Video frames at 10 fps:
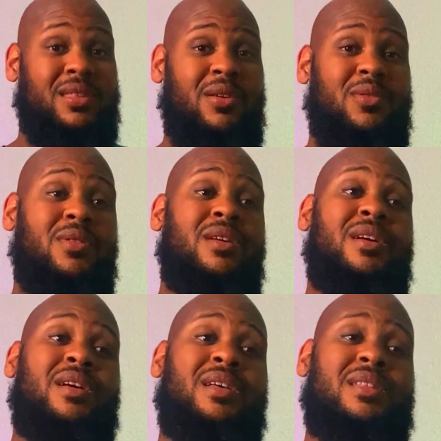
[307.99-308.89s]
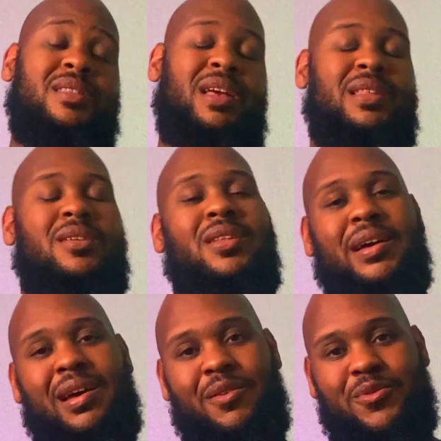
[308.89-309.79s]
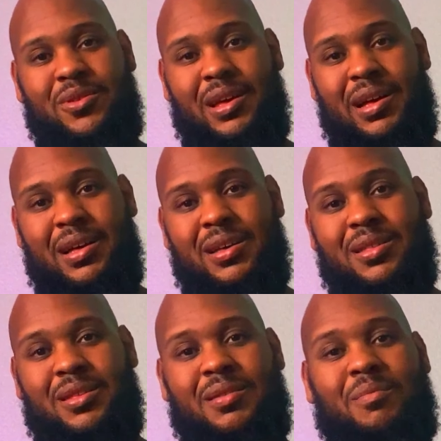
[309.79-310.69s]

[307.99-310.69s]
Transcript: So that's all I got for you guys.